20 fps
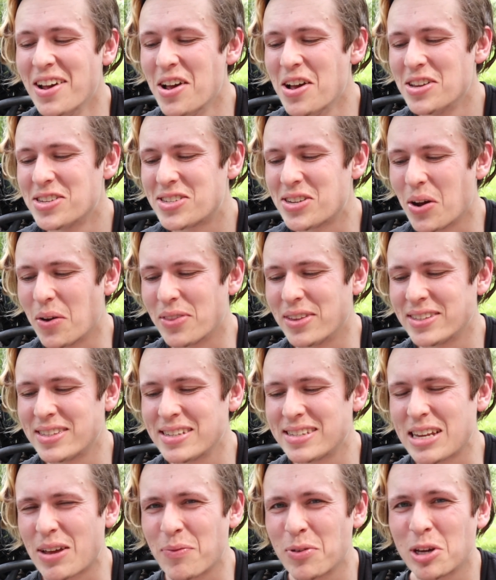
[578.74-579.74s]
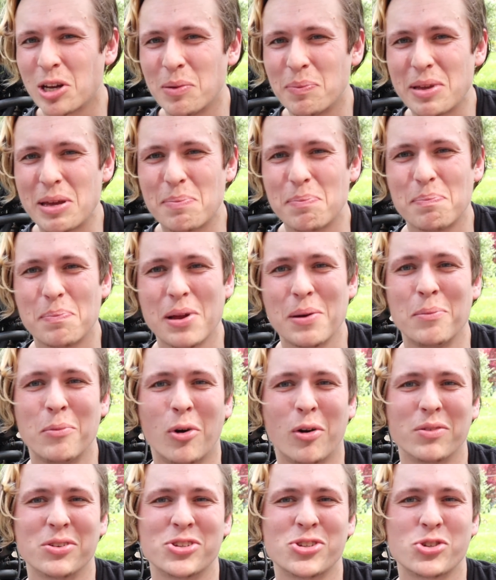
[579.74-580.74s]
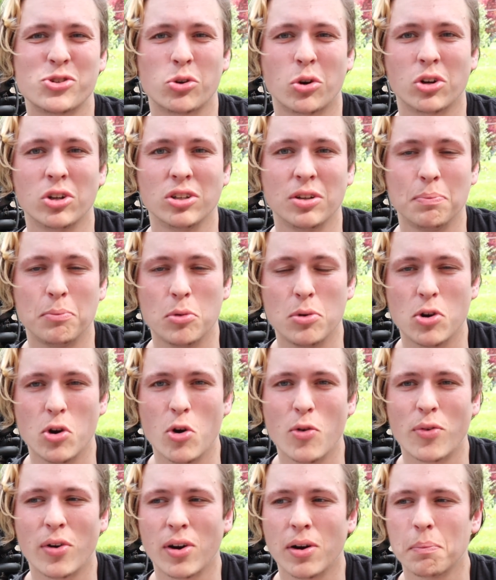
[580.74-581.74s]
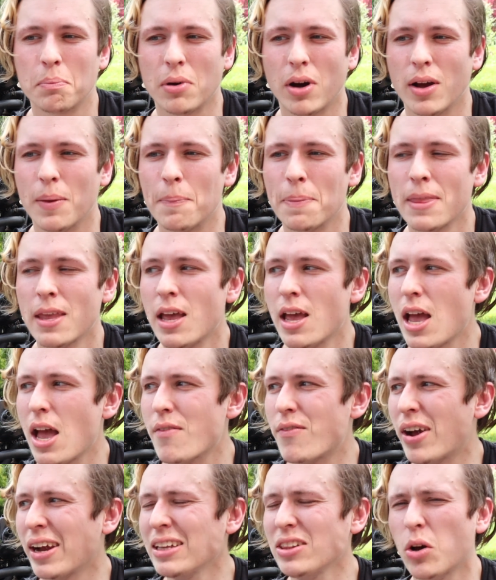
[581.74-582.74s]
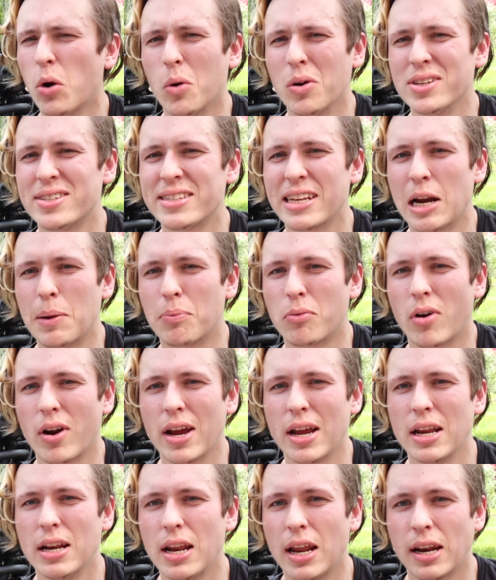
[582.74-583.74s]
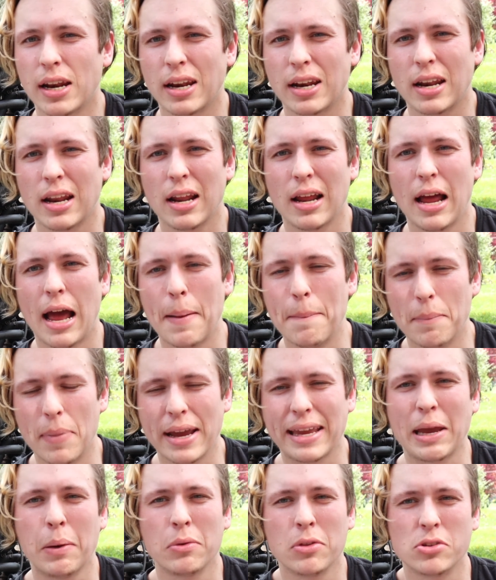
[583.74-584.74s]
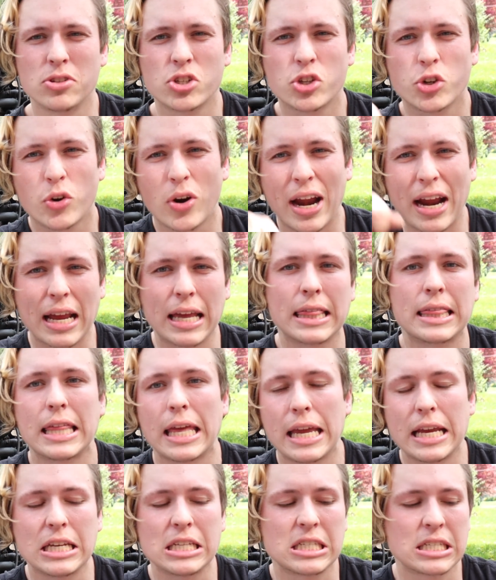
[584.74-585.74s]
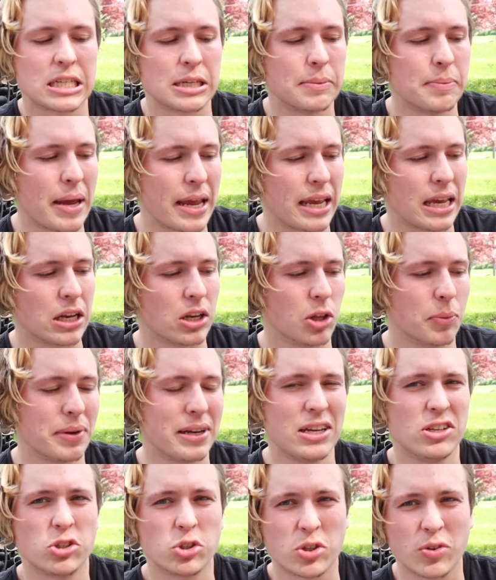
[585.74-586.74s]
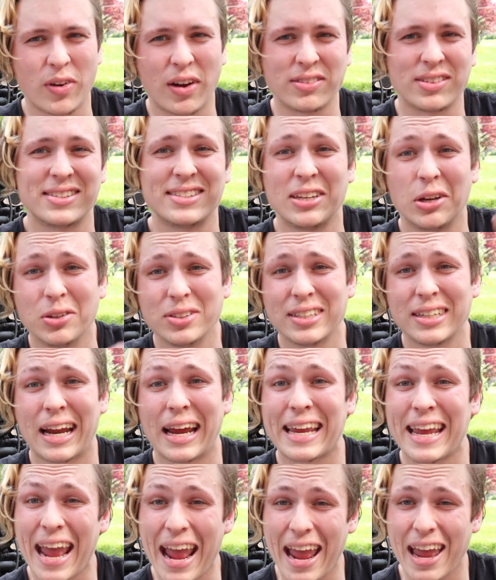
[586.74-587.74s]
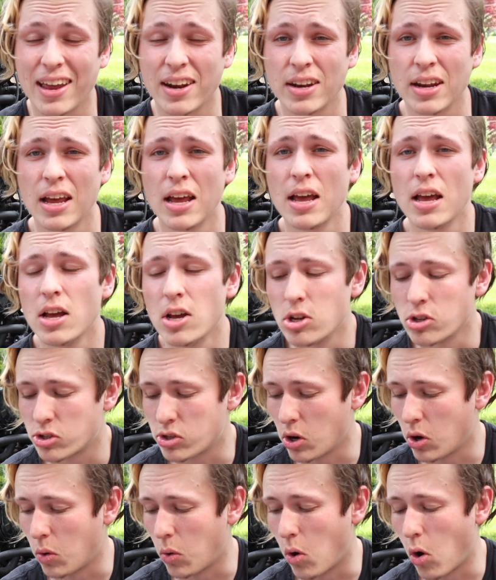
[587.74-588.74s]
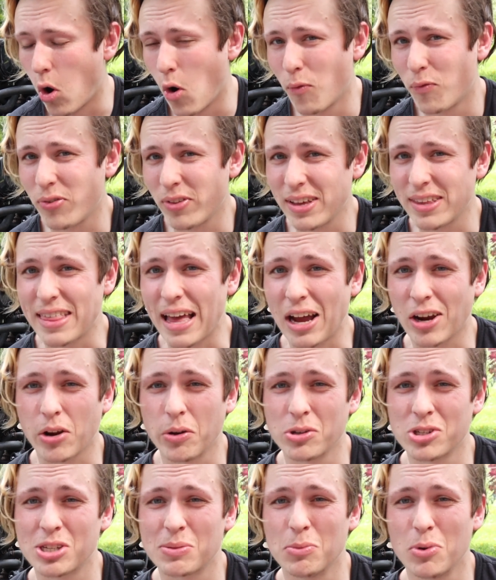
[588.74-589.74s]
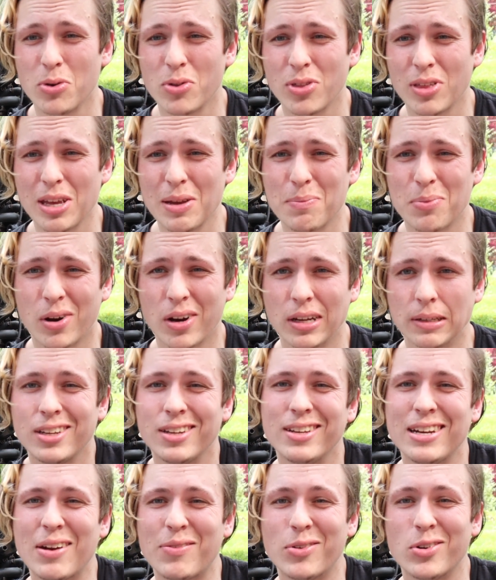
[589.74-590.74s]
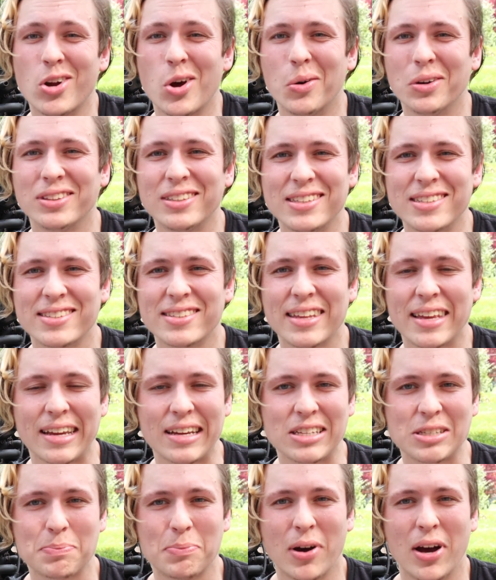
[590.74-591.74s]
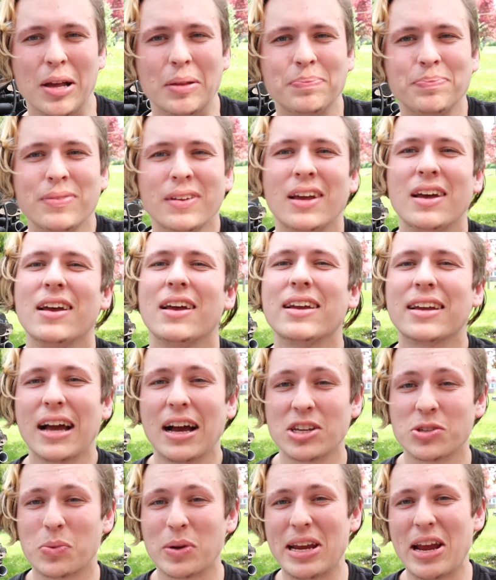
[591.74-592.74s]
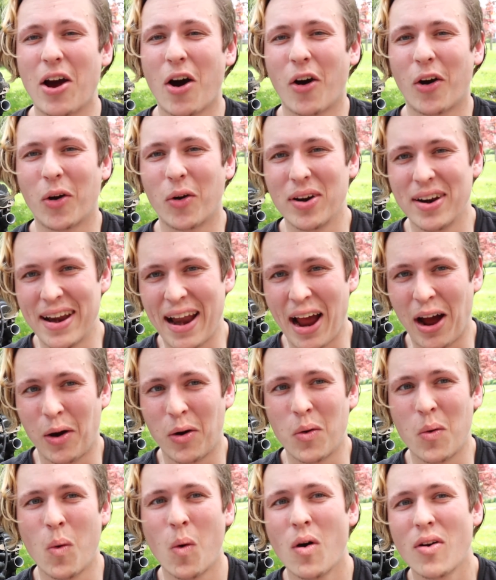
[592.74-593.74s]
So this is definitely gonna be a bit more of a struggle to maneuver, but if I get the hoist set up right, and I might get one of those crank things to make it a little bit easier, so if I have to tilt it, I can. So hopefully that goes smoothly, but you never know with these things. But guys, we are now